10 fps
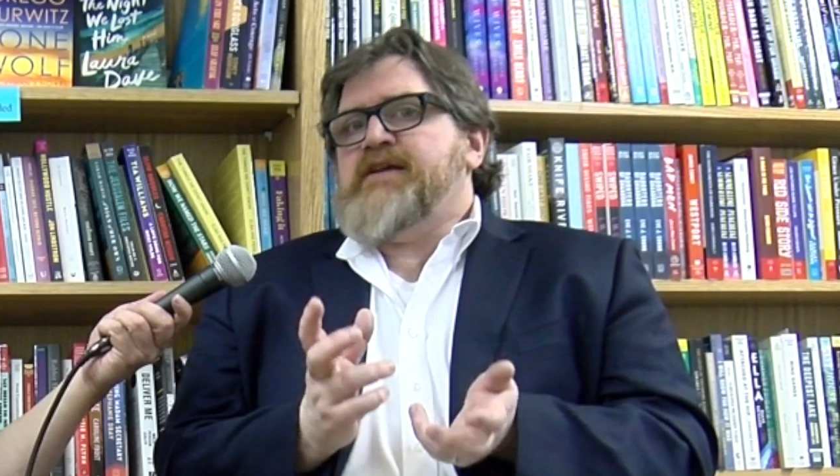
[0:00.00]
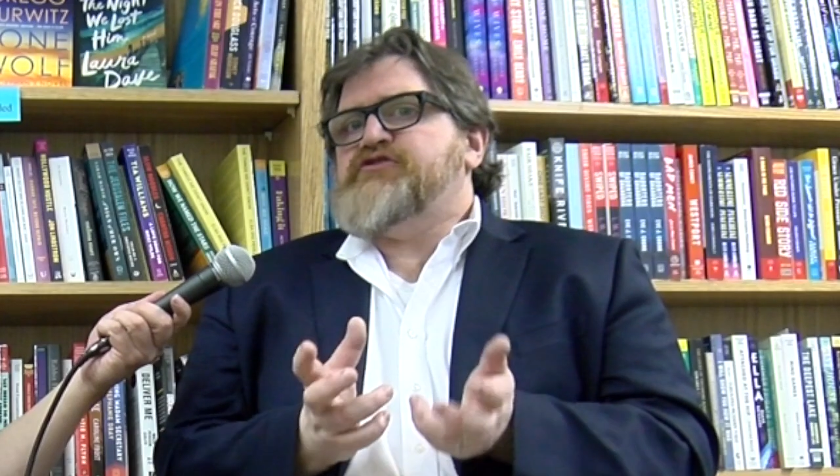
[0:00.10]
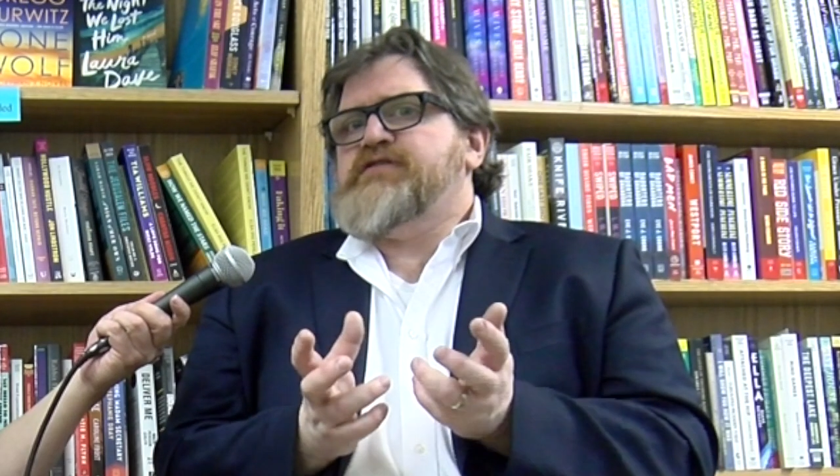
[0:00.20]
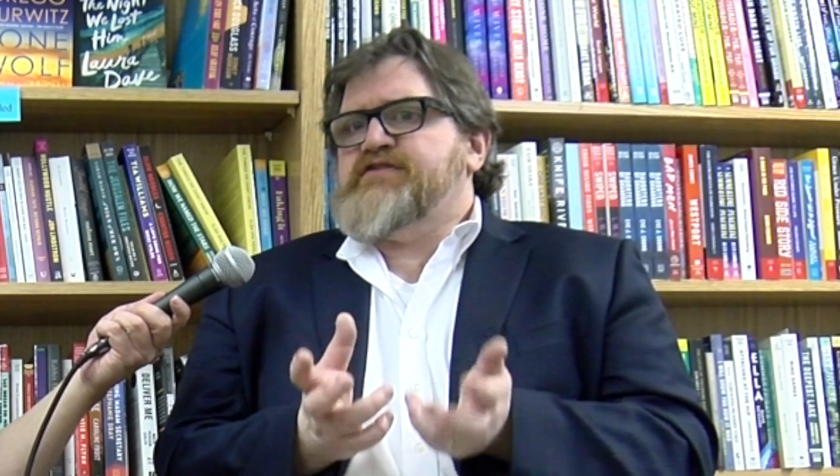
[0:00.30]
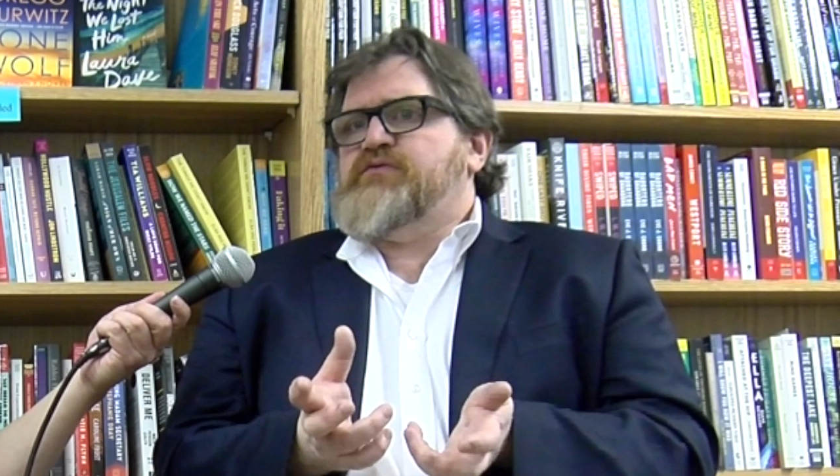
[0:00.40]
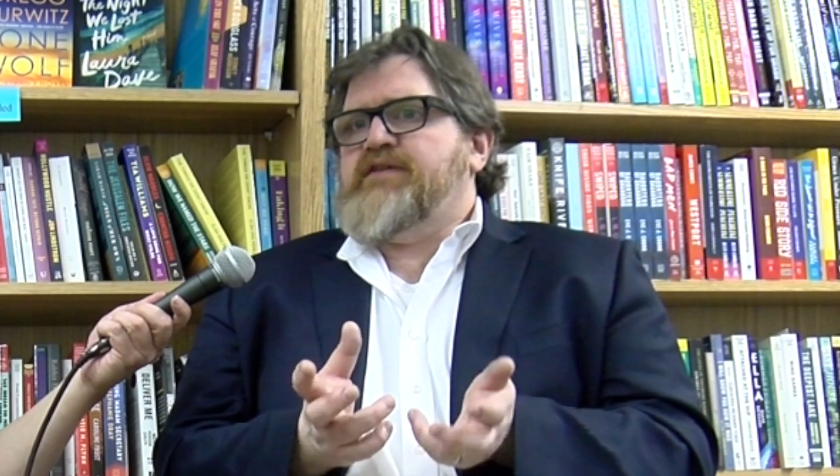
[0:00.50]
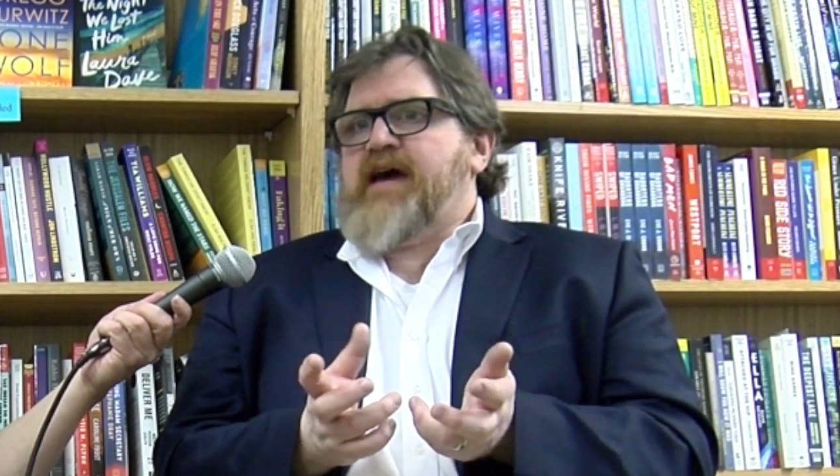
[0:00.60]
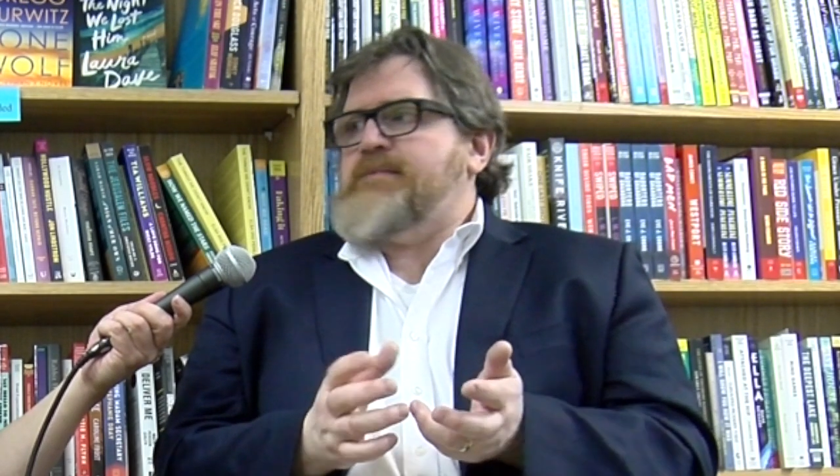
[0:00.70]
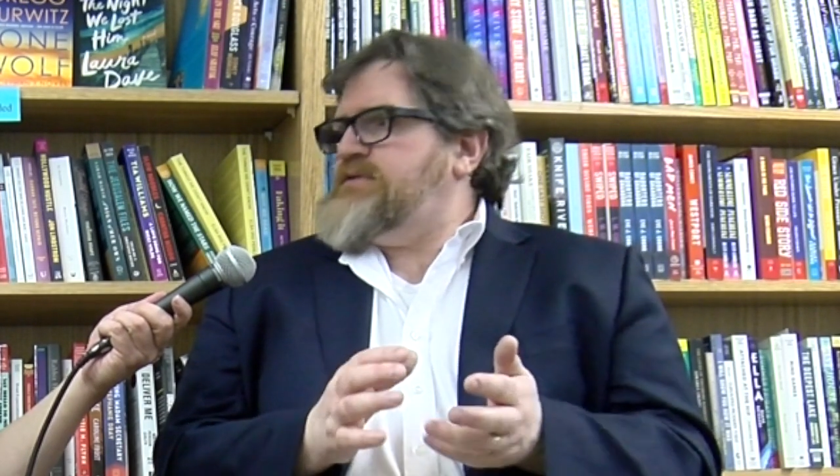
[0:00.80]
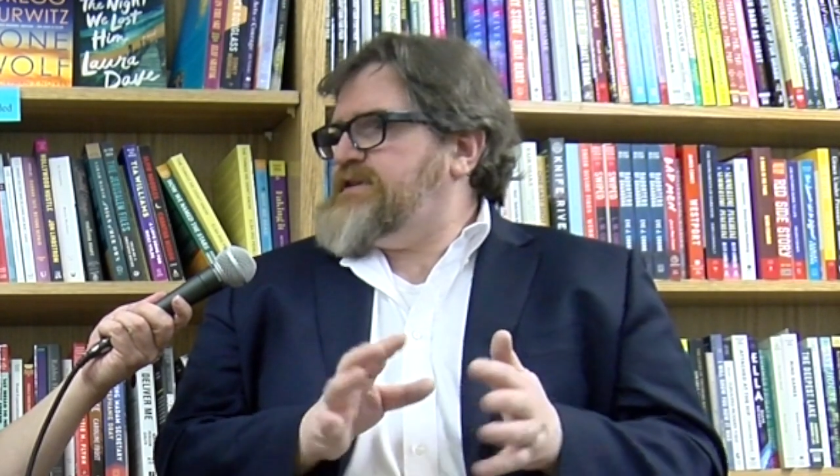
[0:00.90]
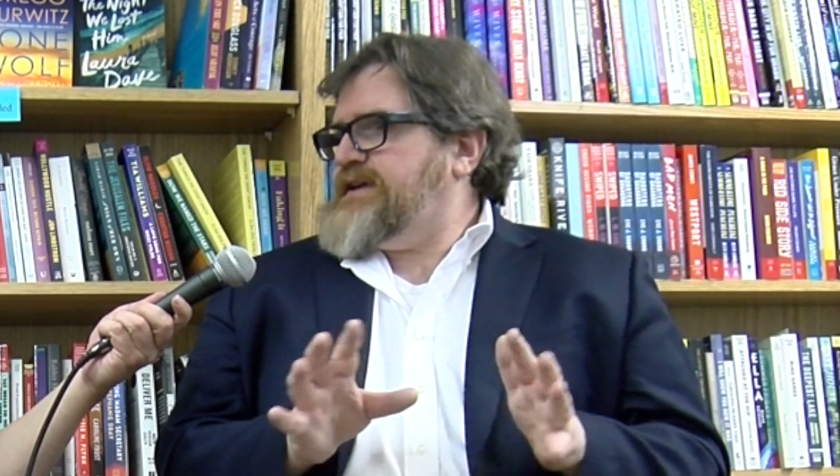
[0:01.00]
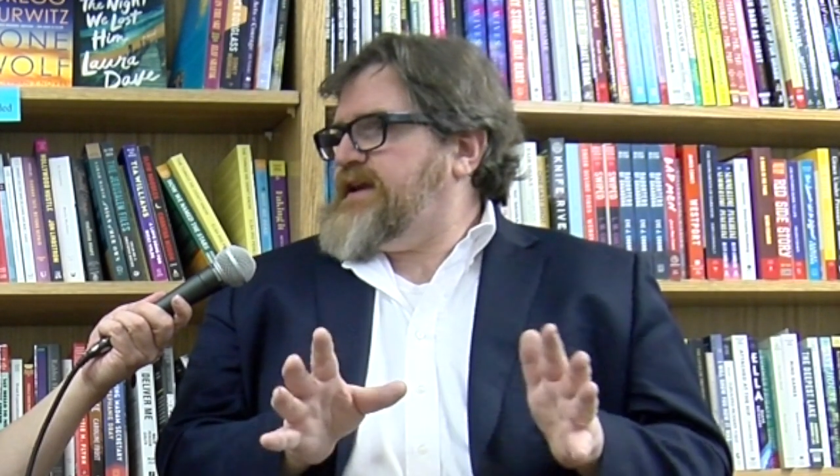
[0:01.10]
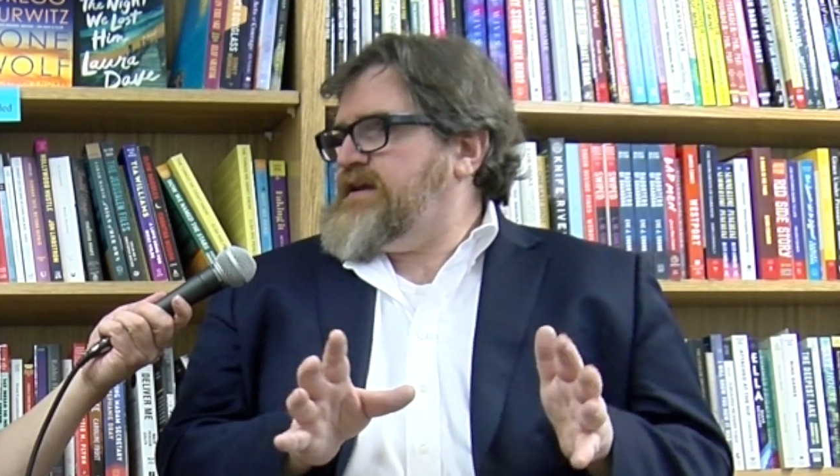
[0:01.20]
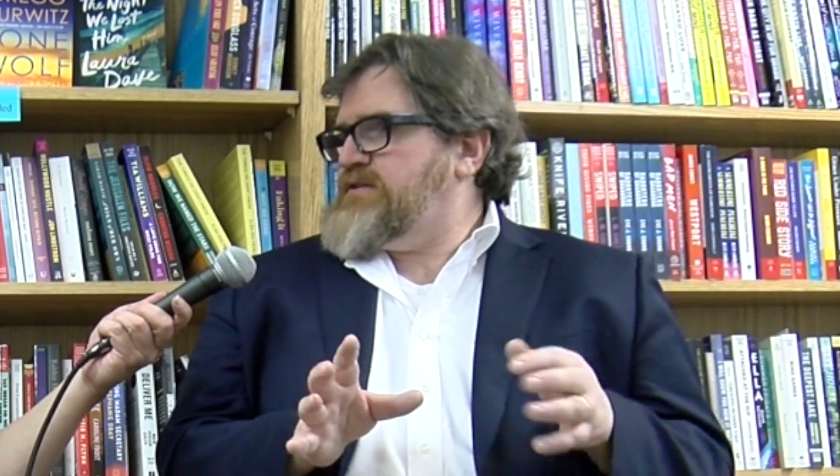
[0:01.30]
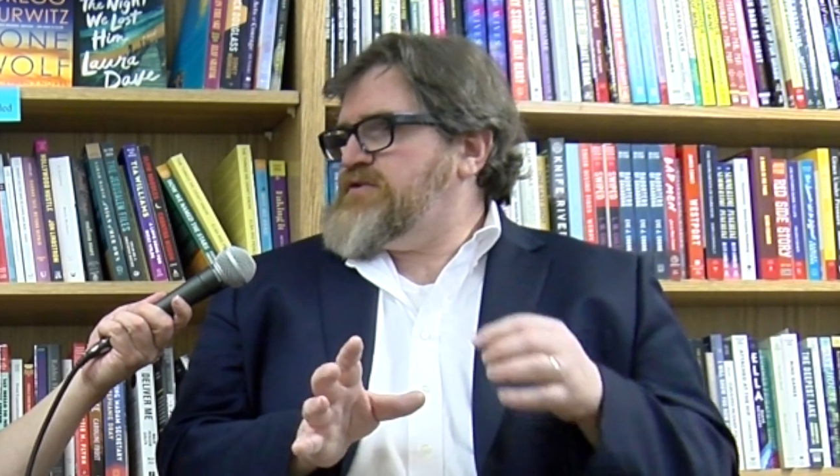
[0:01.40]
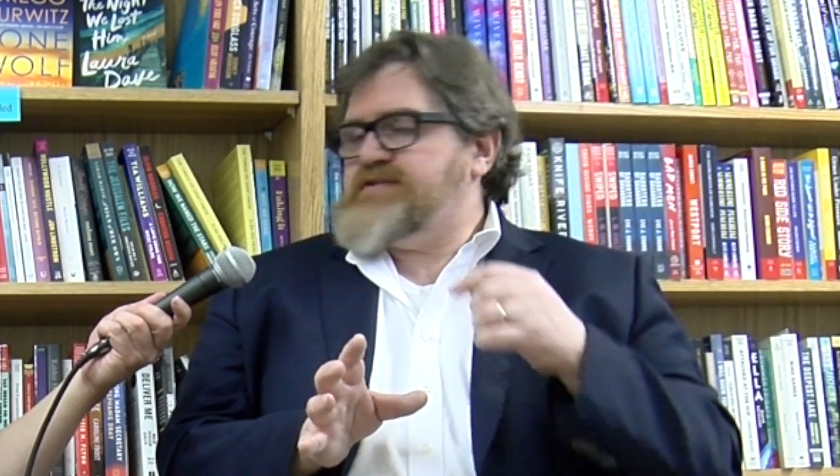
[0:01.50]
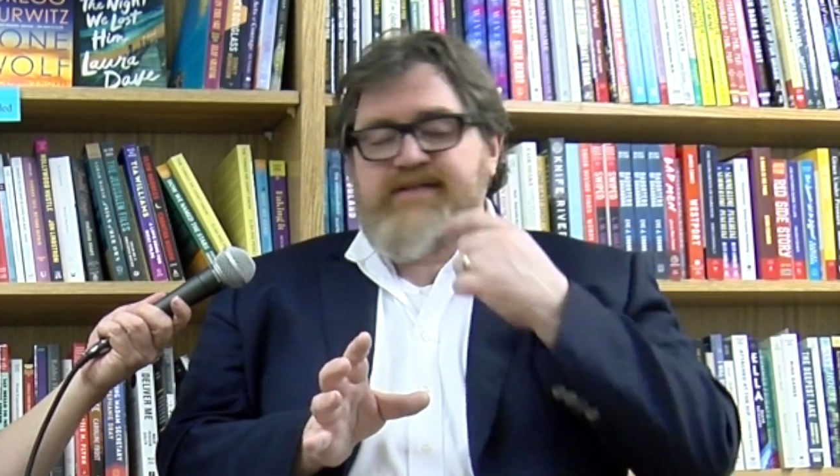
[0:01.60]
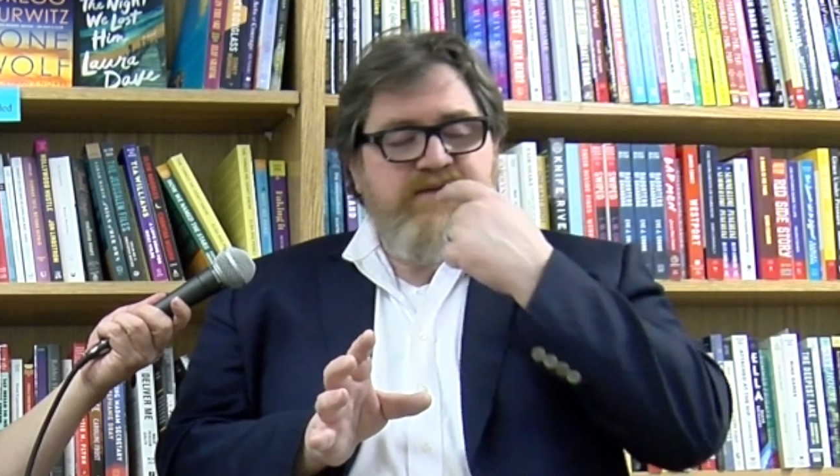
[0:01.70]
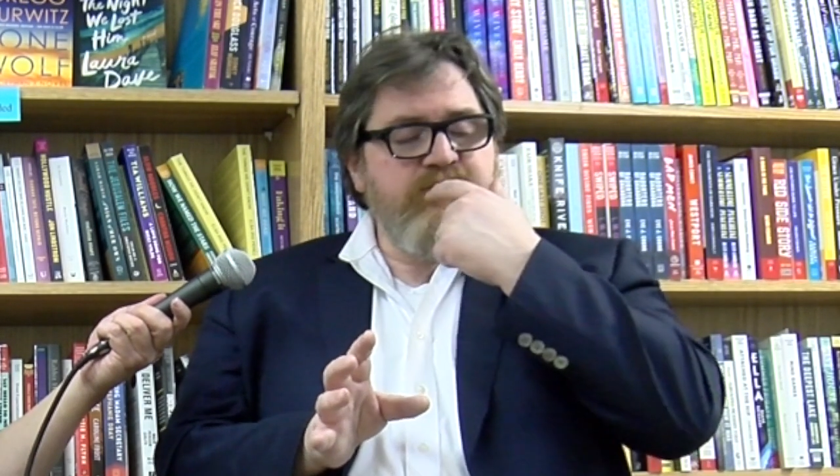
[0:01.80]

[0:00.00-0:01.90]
not sure this would have happened in any other city,